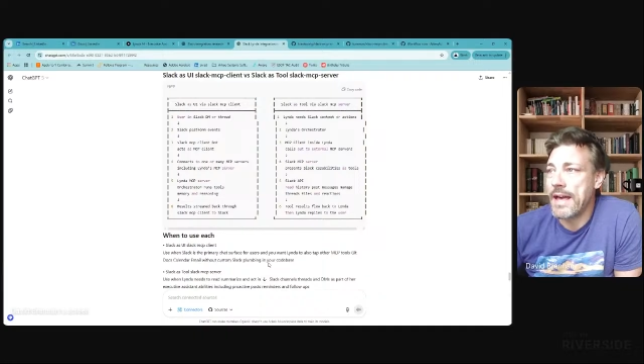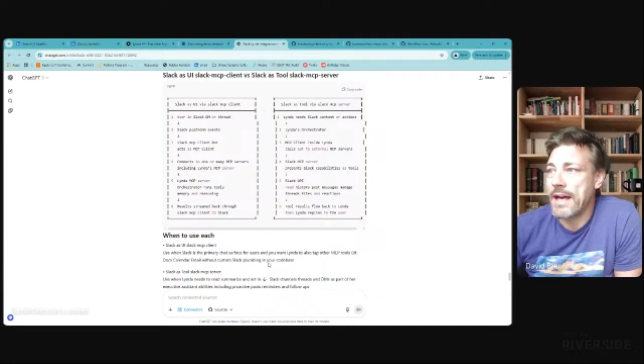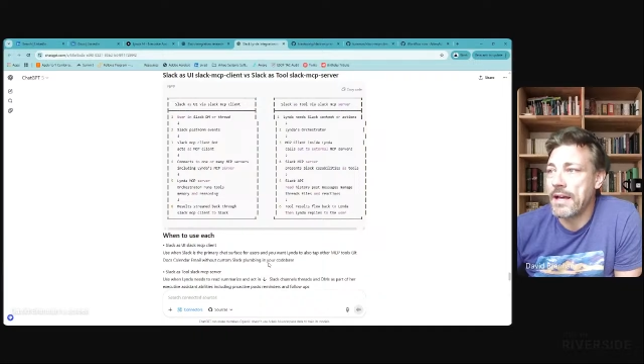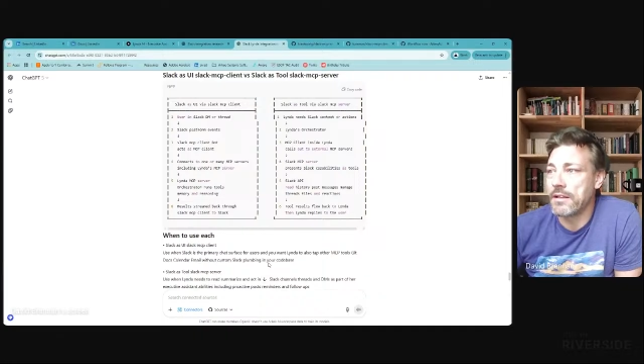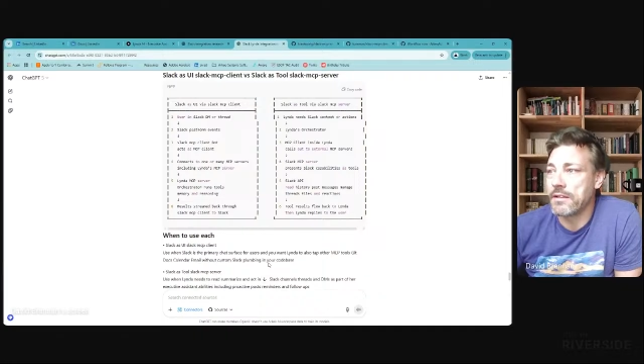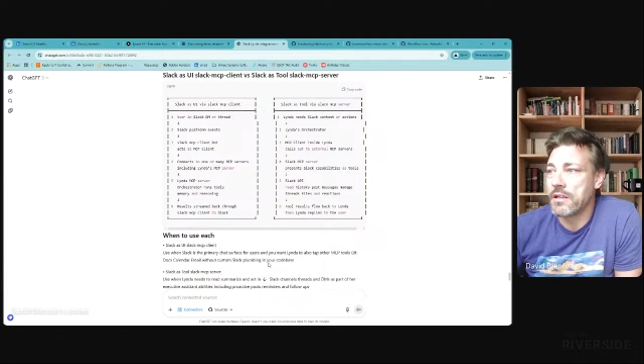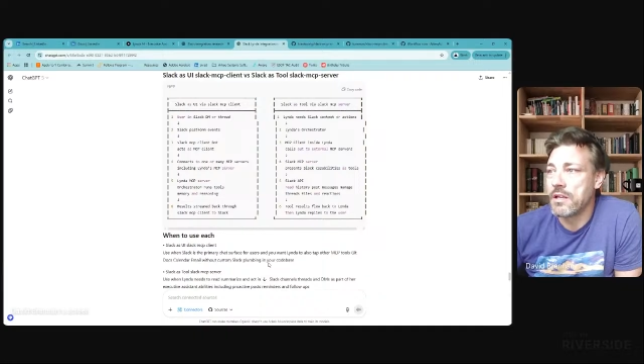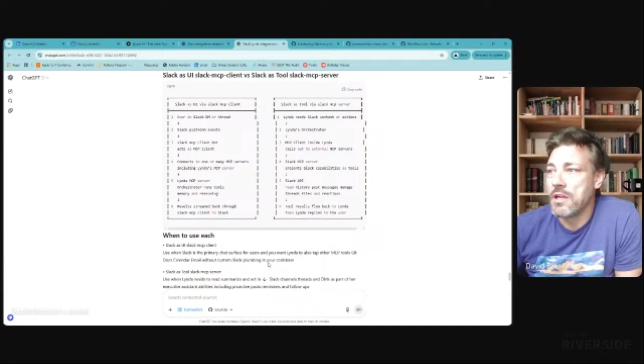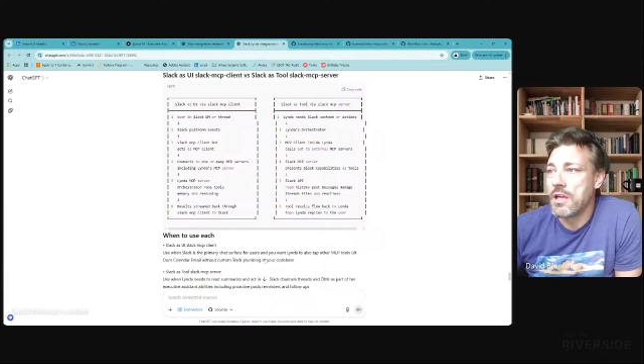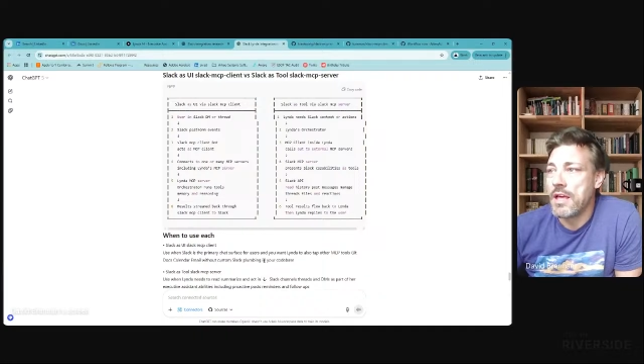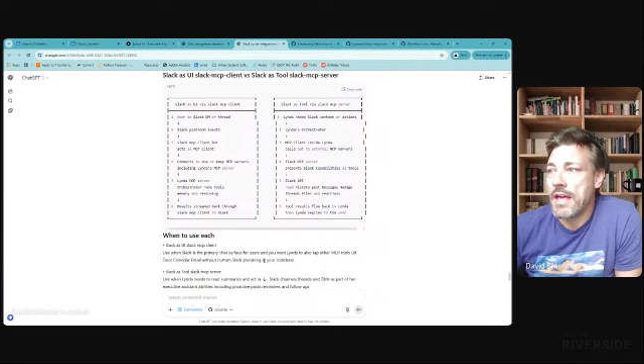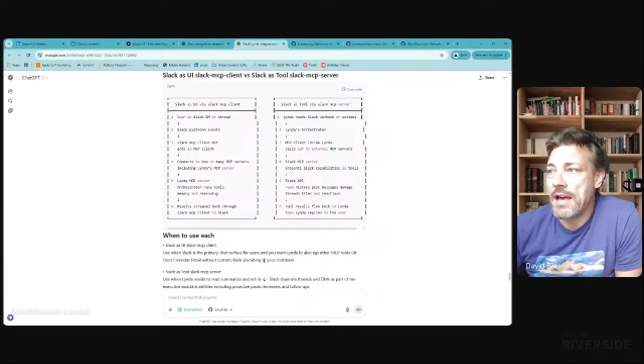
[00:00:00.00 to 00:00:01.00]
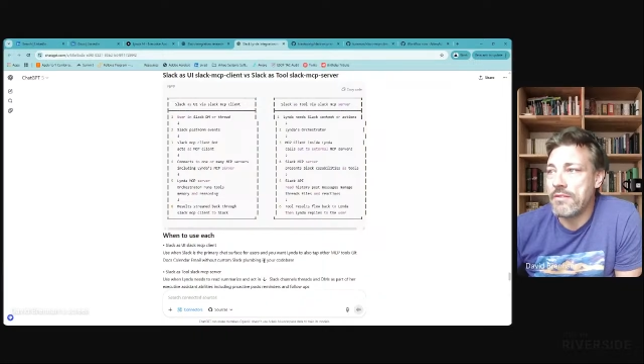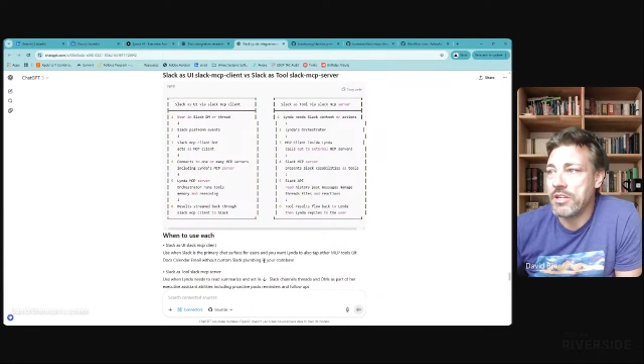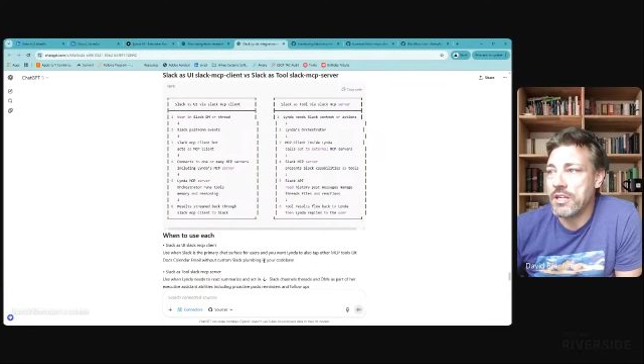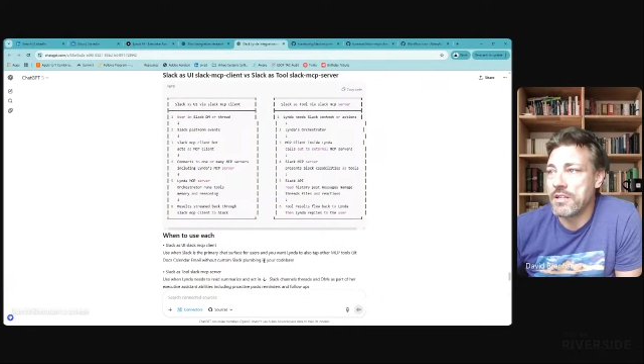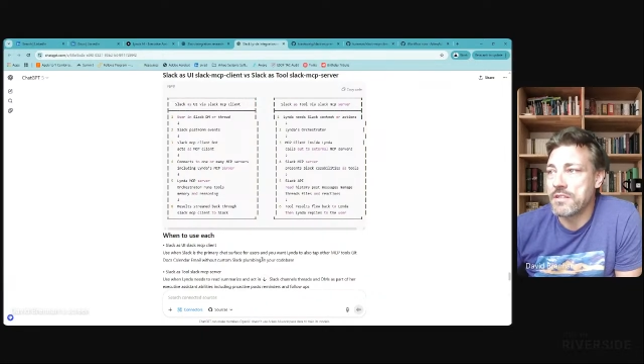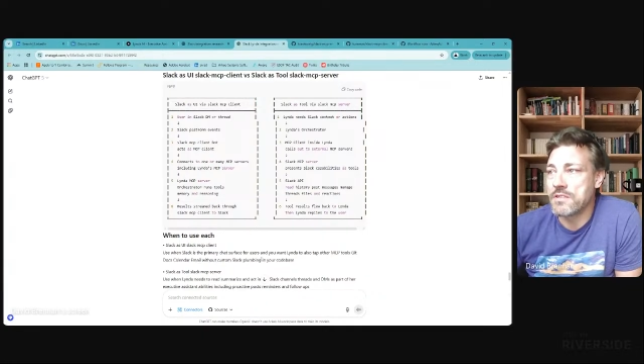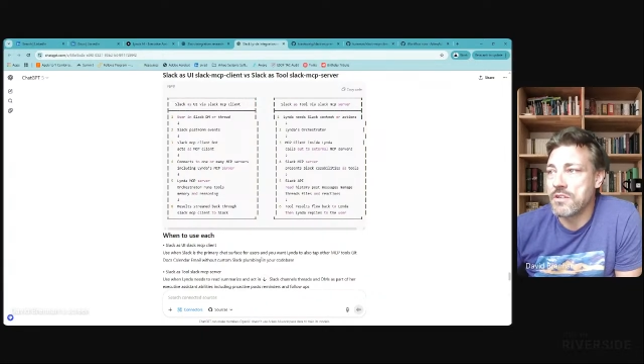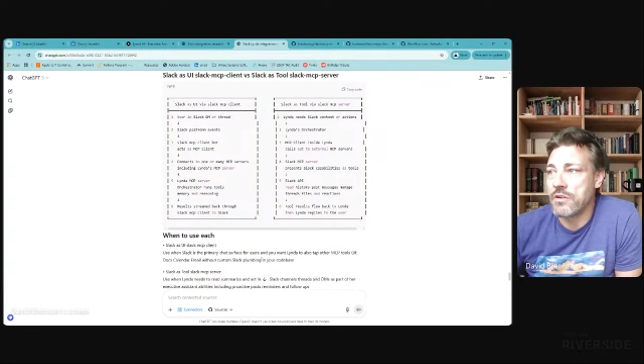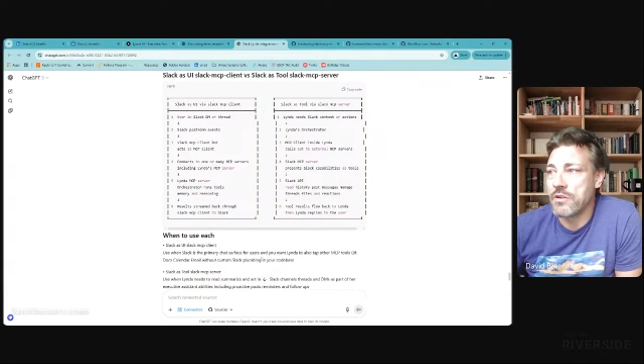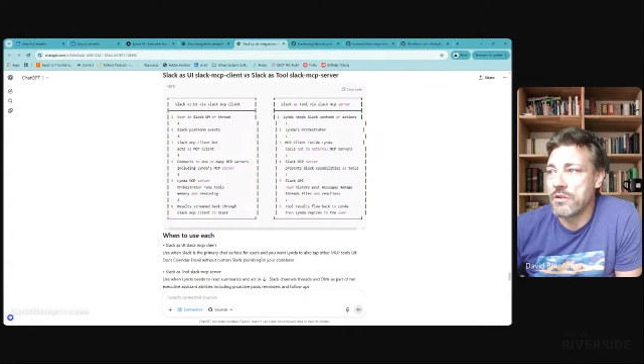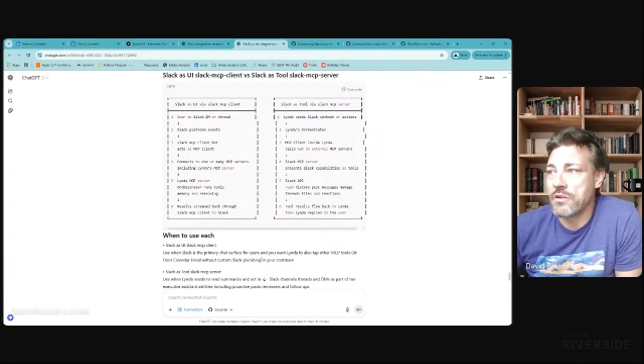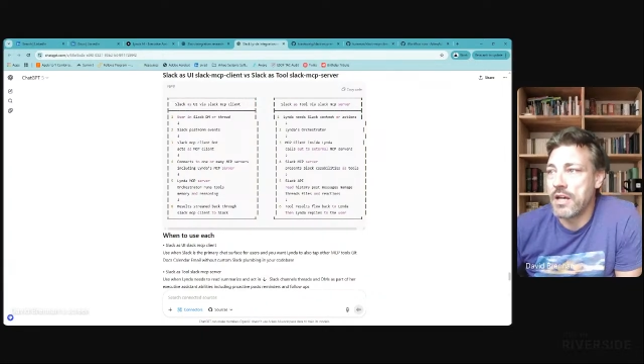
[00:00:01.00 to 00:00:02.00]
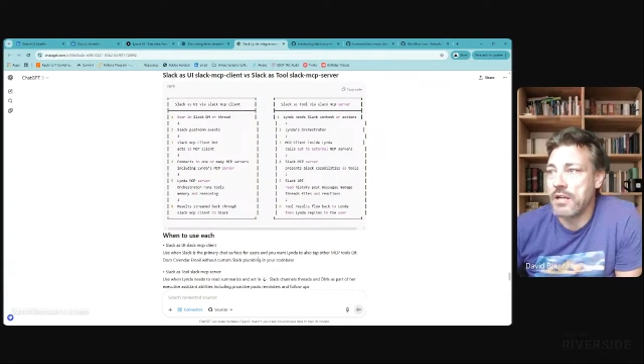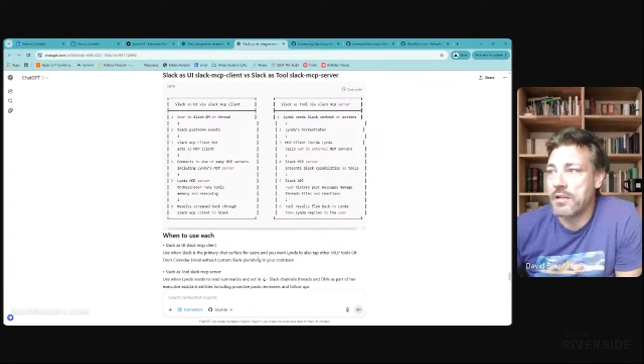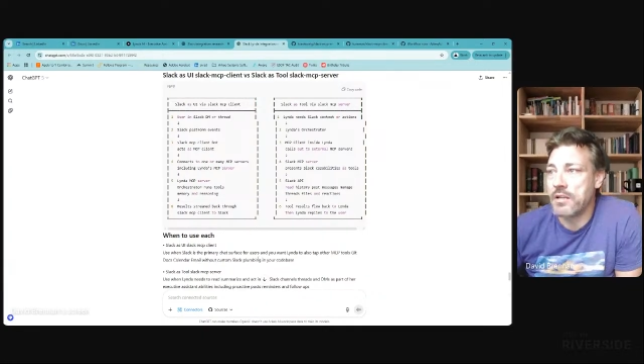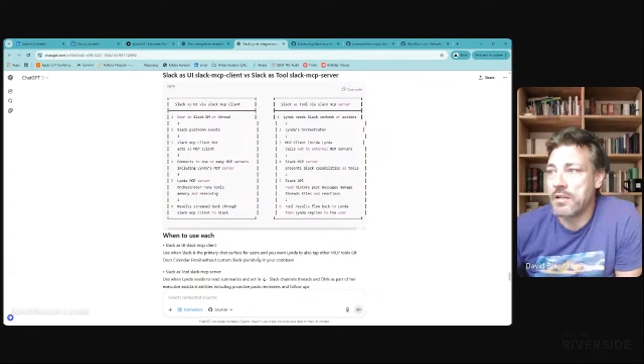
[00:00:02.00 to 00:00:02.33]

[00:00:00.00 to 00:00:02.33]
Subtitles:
at having it so that